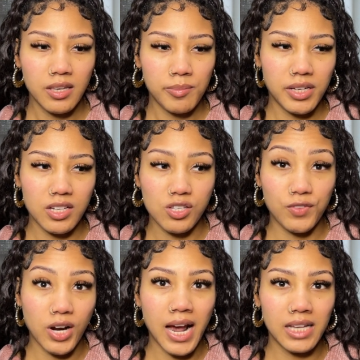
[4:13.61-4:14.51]
because if
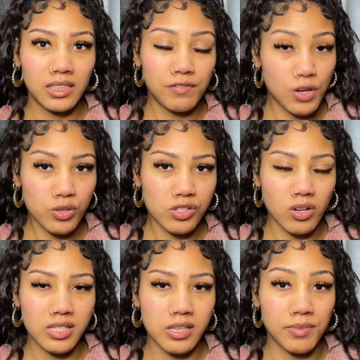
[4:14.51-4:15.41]
you're highly focused
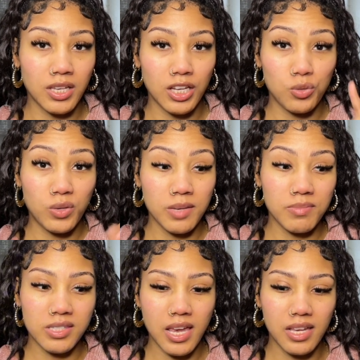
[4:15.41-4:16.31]
on something and you keep
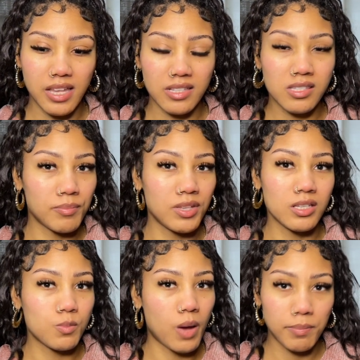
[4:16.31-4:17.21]
saying that something
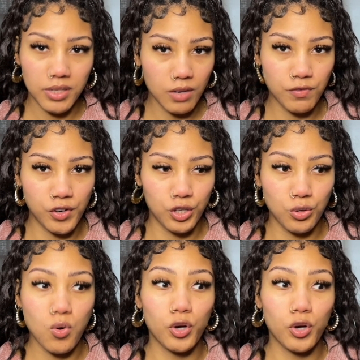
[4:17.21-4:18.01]
is popping up for you,